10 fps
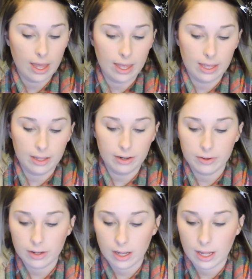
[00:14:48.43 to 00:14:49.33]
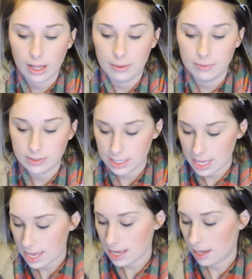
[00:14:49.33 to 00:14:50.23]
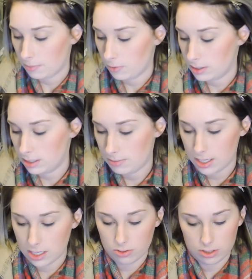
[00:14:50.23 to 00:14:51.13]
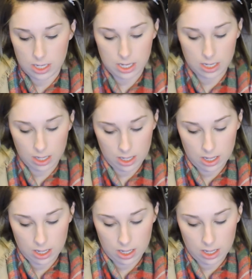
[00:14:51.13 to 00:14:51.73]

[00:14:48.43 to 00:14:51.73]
and today I'm going to be using